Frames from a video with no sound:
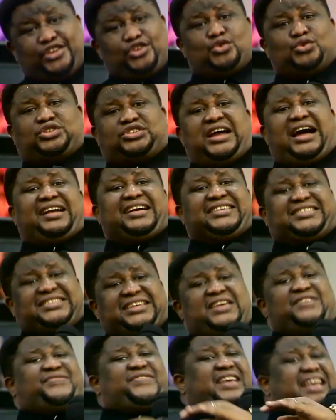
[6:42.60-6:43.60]
you shall
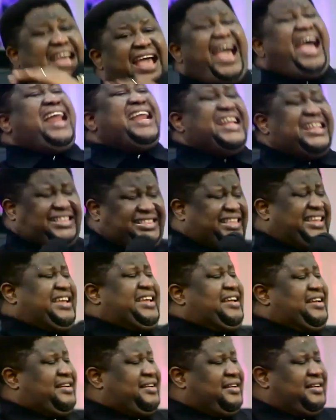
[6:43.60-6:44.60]
receive
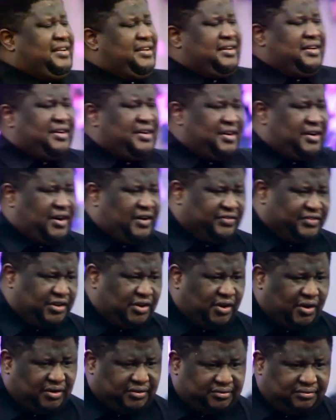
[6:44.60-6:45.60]
anything of the
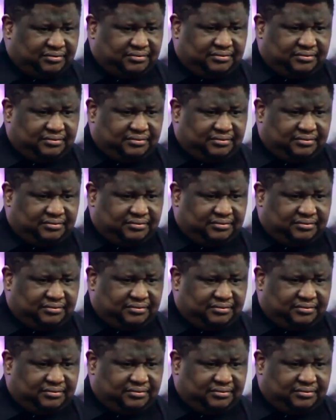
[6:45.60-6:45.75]
Lord.